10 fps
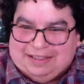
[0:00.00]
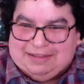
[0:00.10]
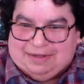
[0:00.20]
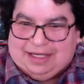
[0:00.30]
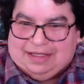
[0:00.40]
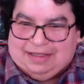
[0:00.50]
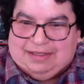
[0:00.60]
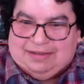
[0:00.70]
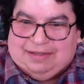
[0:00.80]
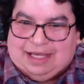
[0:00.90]
right?
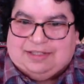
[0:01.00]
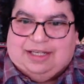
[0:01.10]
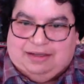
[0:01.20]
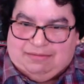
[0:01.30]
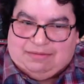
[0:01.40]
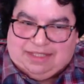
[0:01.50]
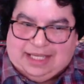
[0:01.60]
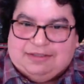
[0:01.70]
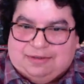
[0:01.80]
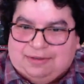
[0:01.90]
To actually
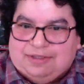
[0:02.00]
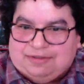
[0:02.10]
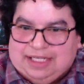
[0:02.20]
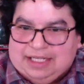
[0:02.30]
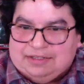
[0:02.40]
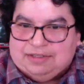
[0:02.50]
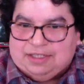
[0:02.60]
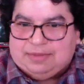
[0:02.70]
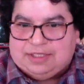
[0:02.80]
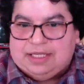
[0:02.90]
tend to those
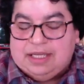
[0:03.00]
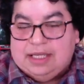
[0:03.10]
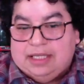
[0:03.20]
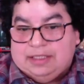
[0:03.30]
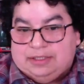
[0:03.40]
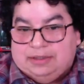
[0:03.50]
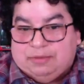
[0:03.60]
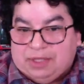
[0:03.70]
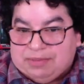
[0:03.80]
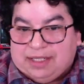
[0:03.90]
relationships. So
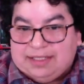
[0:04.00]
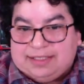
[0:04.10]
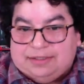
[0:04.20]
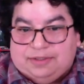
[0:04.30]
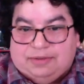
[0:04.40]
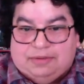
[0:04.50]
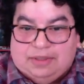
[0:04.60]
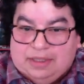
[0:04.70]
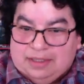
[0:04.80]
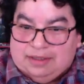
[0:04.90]
the Whitman Institute,
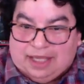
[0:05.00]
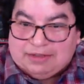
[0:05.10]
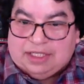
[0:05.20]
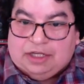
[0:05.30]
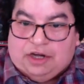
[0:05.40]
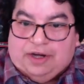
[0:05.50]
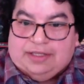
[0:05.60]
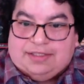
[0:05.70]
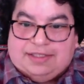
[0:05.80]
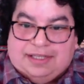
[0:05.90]
Thousand Currents,